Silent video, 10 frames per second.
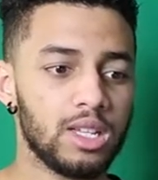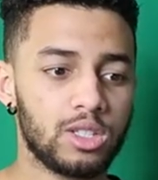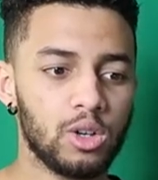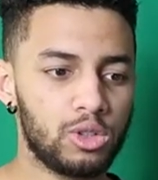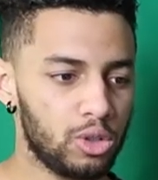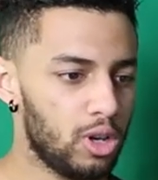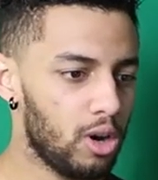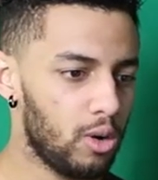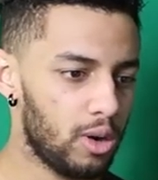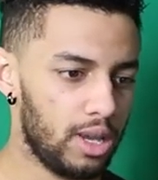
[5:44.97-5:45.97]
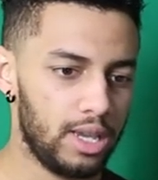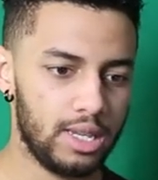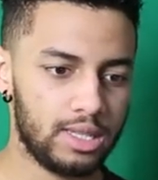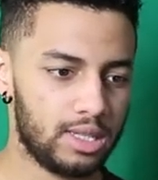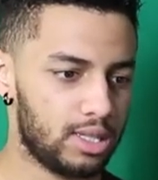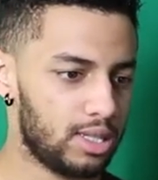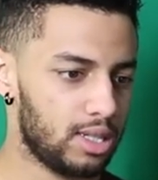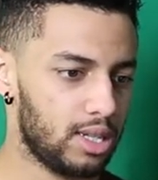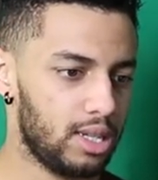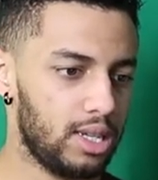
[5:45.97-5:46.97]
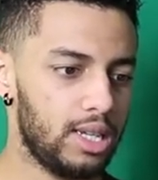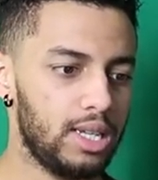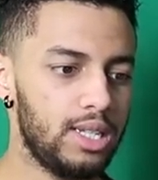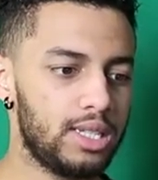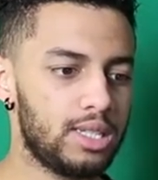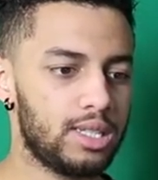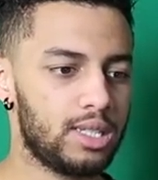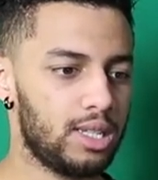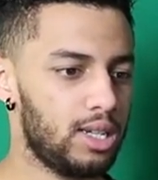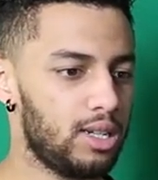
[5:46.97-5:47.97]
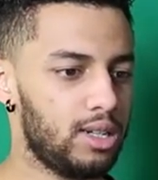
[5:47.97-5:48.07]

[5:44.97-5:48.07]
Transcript: So to go, it's iść.